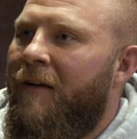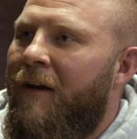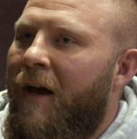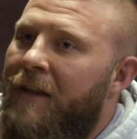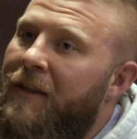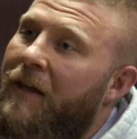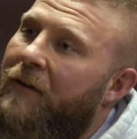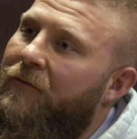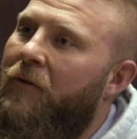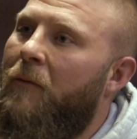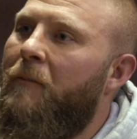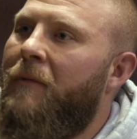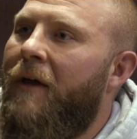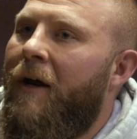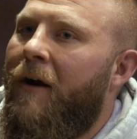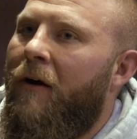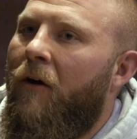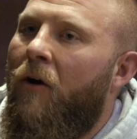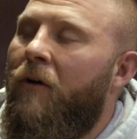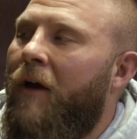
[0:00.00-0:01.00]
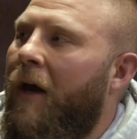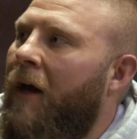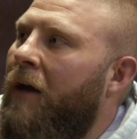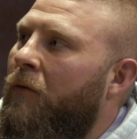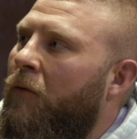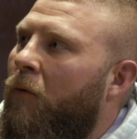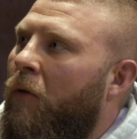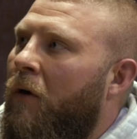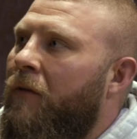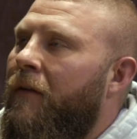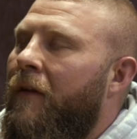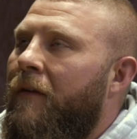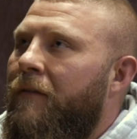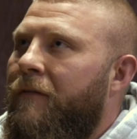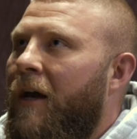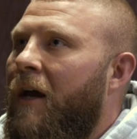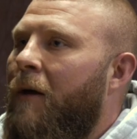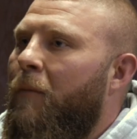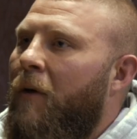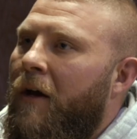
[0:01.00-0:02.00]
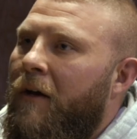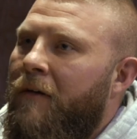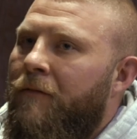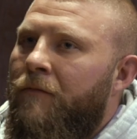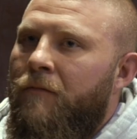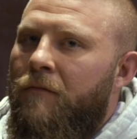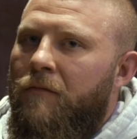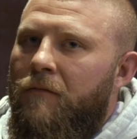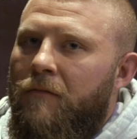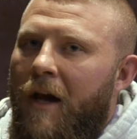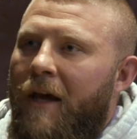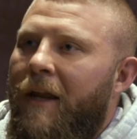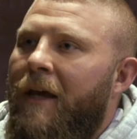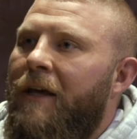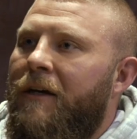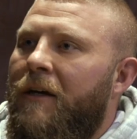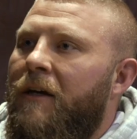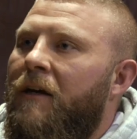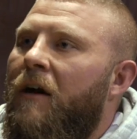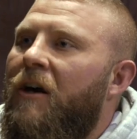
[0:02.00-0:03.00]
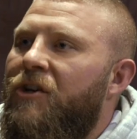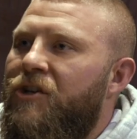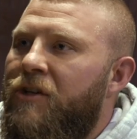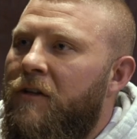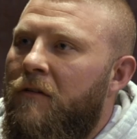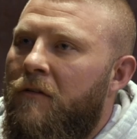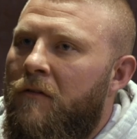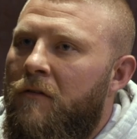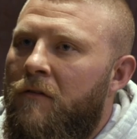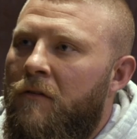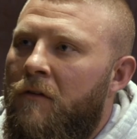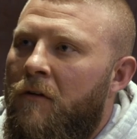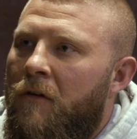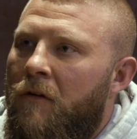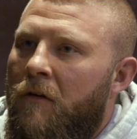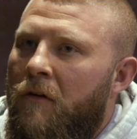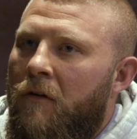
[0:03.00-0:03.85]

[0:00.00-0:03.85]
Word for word: And then from there, okay, well, damn, I got eight concussions